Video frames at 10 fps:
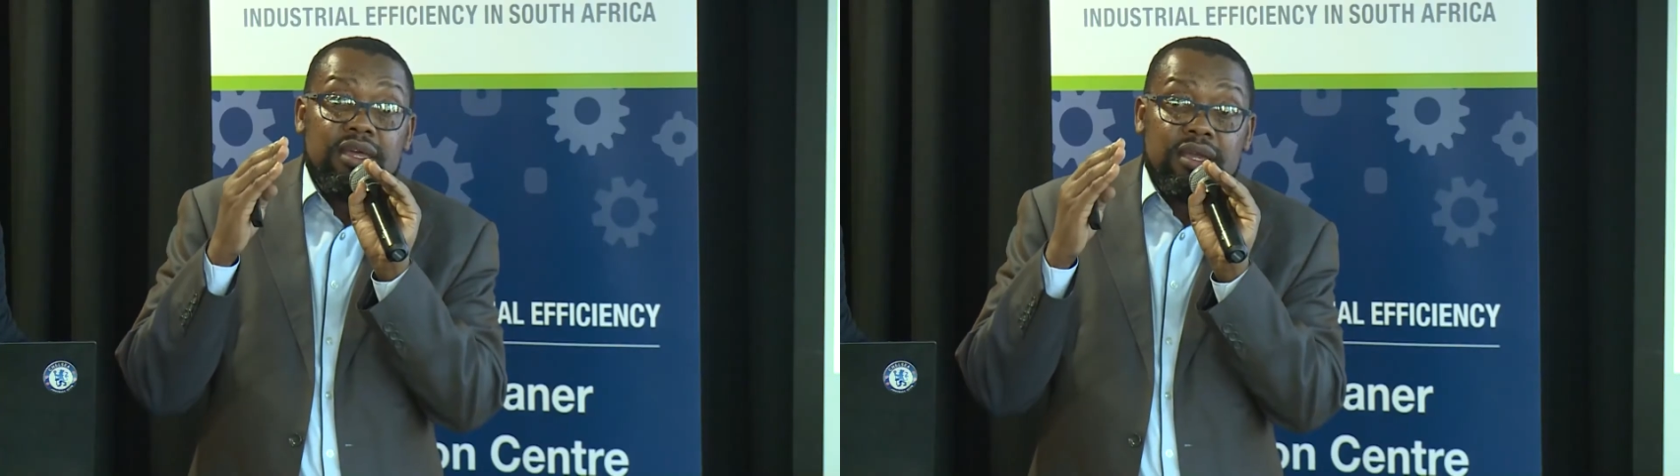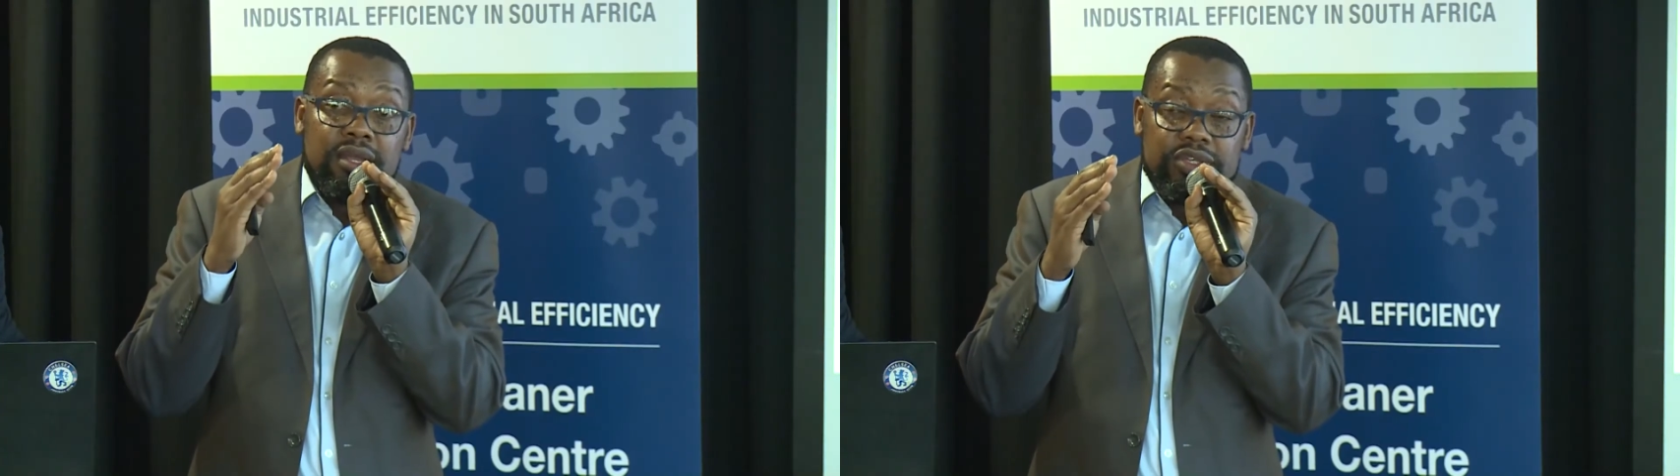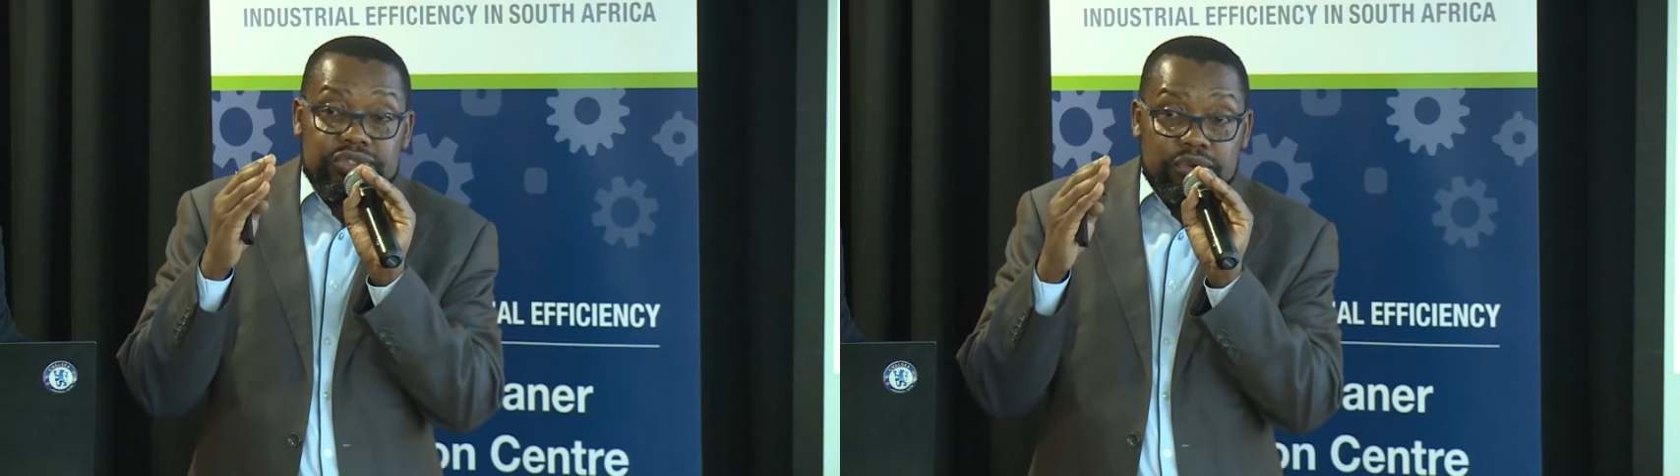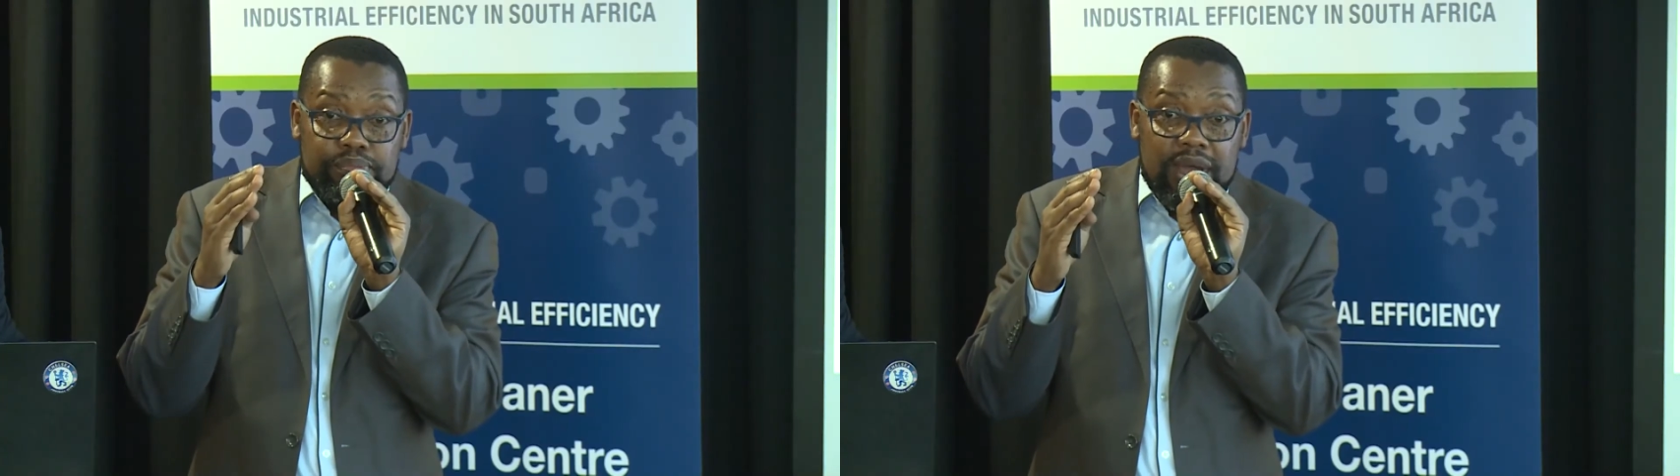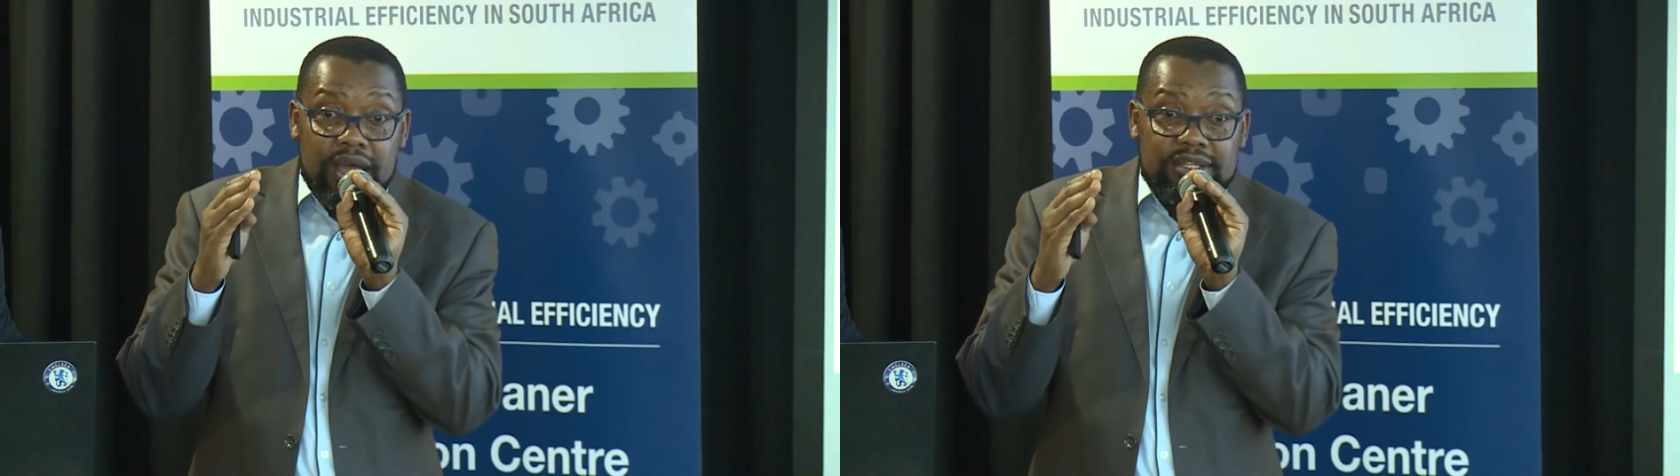industrial
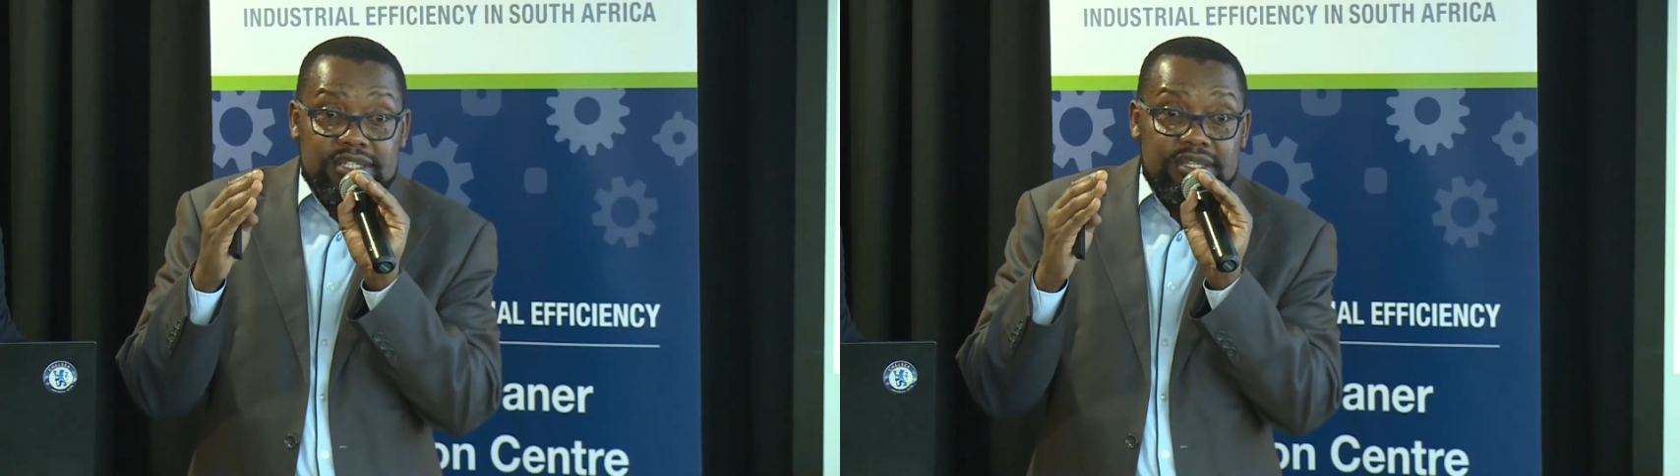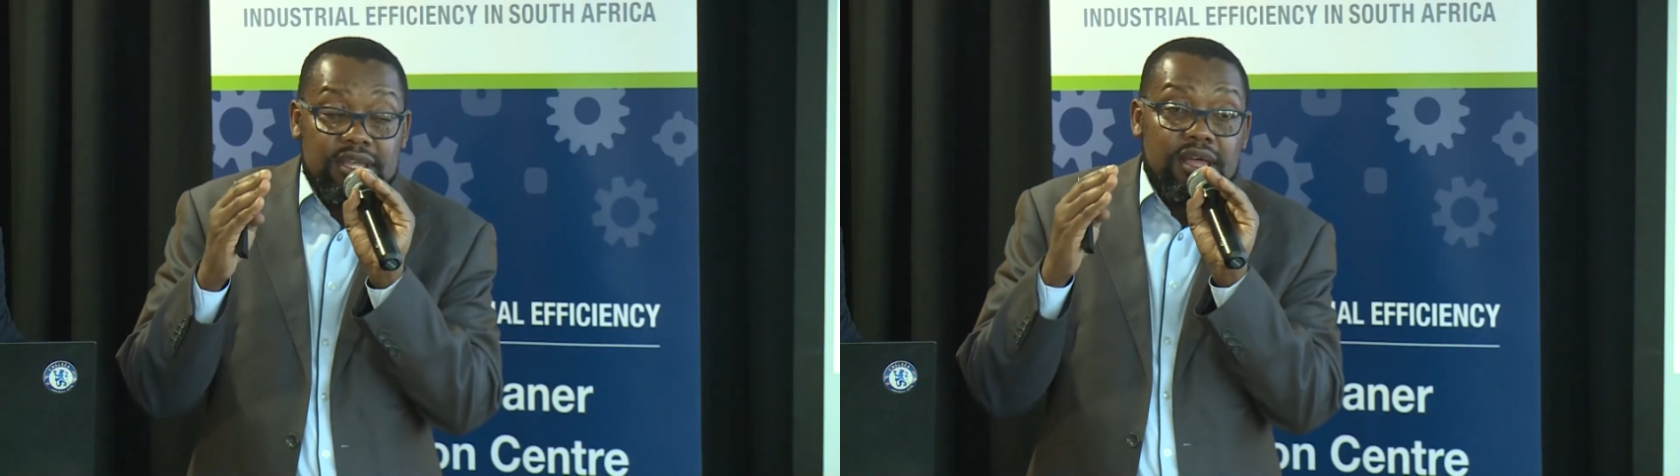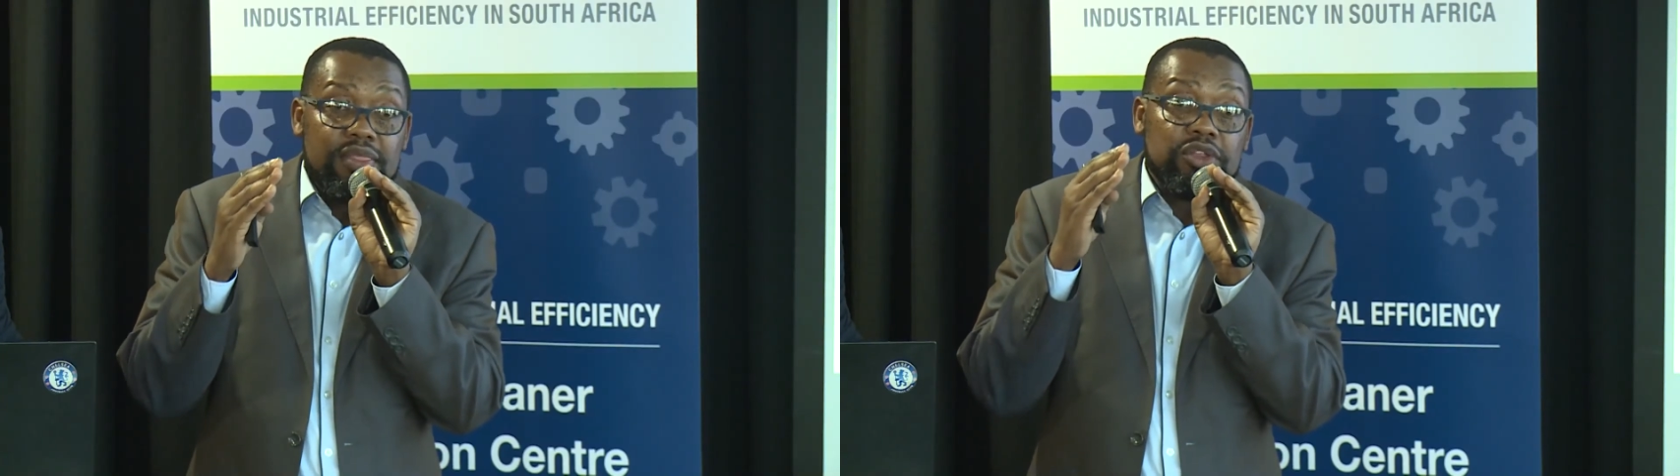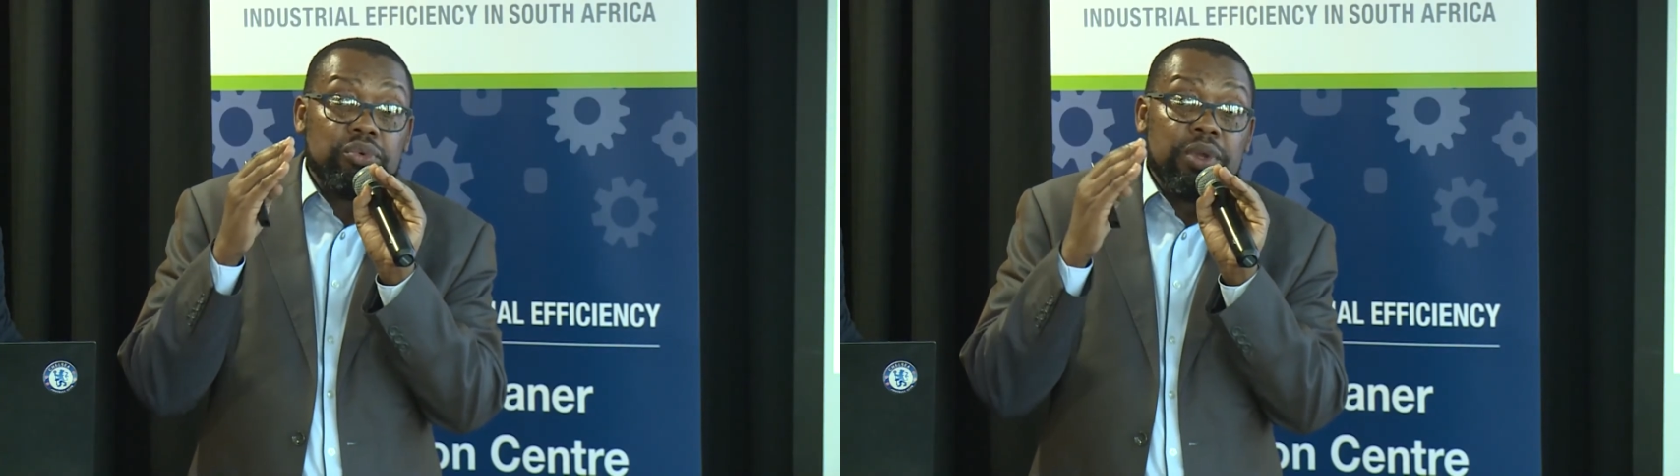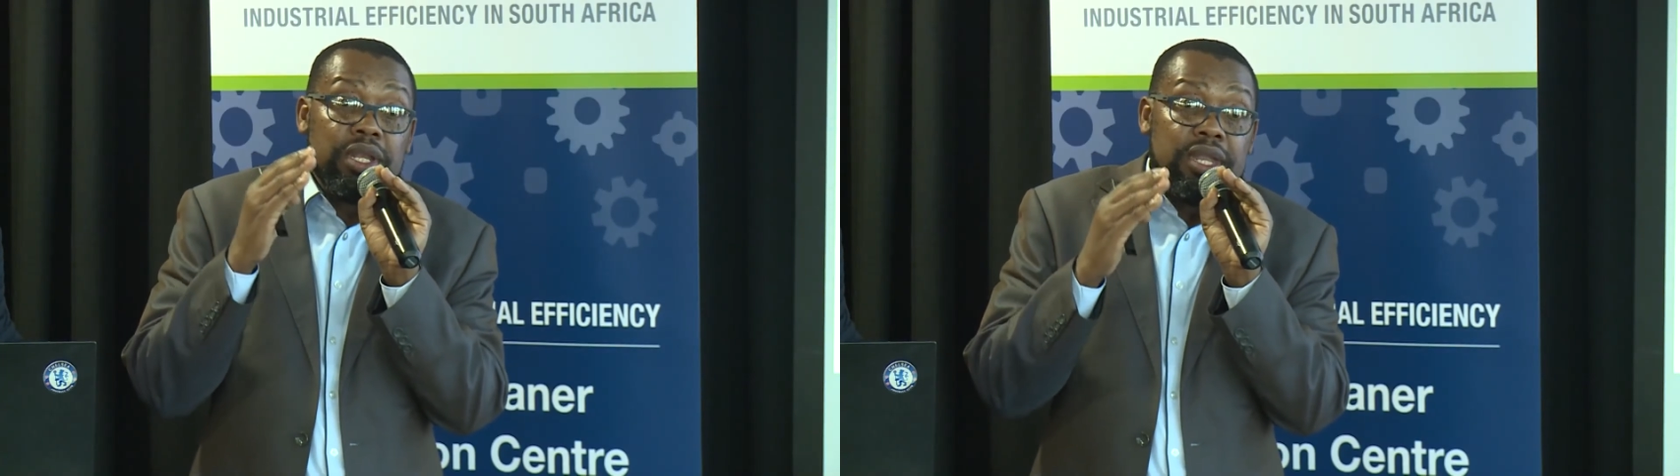parks that
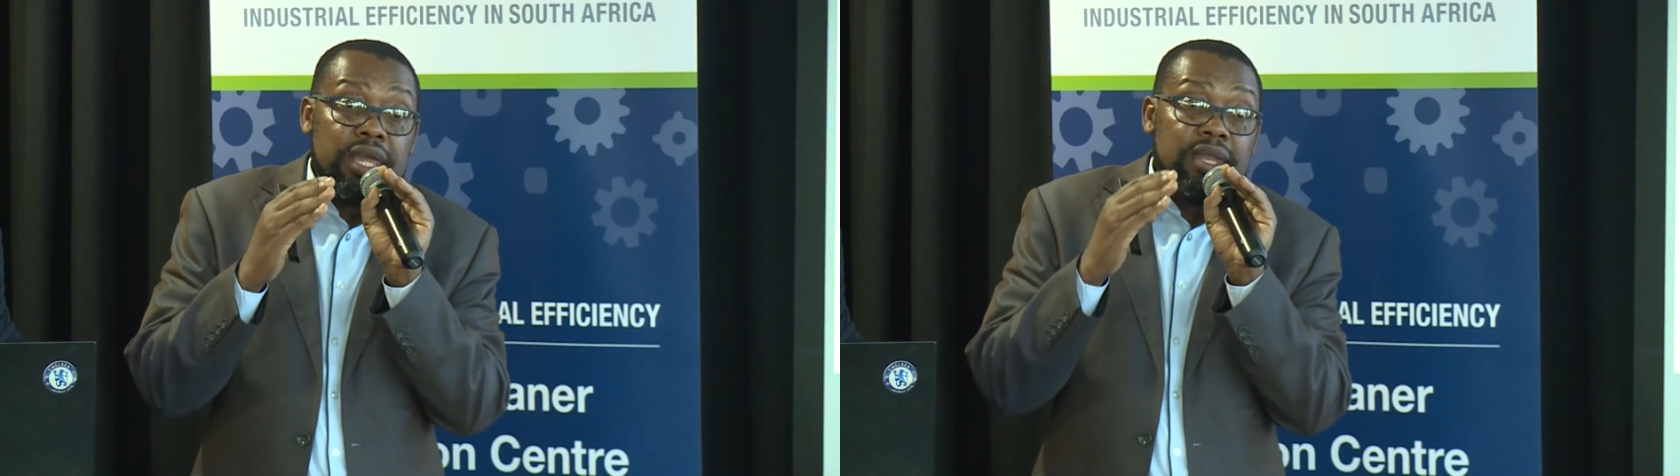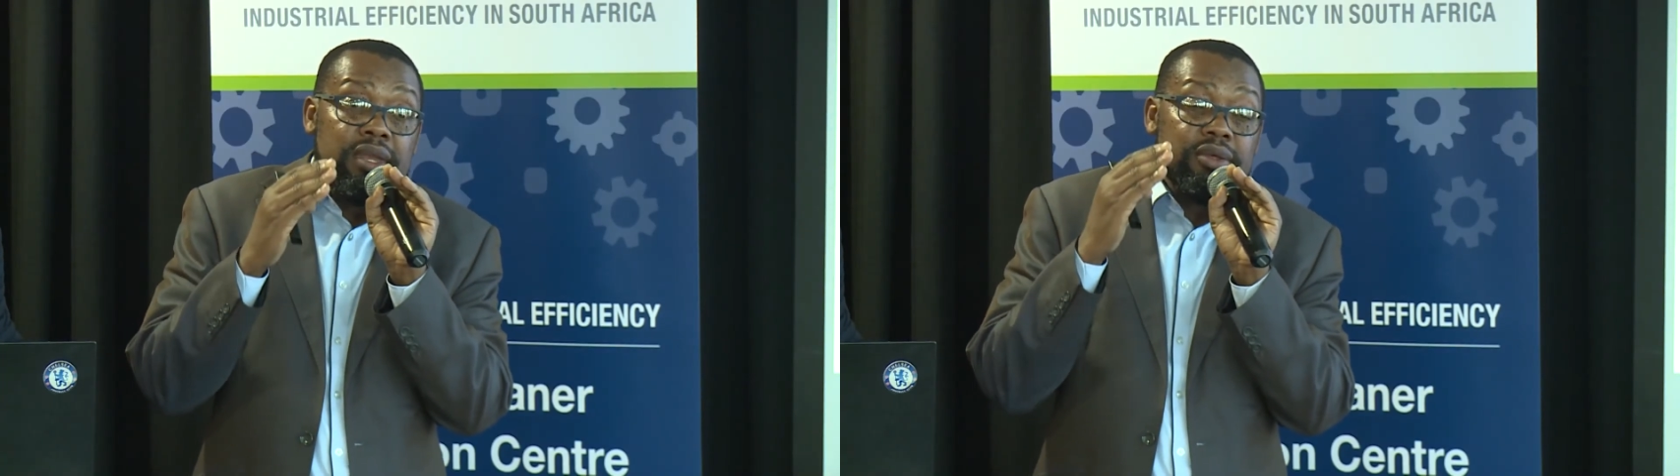we did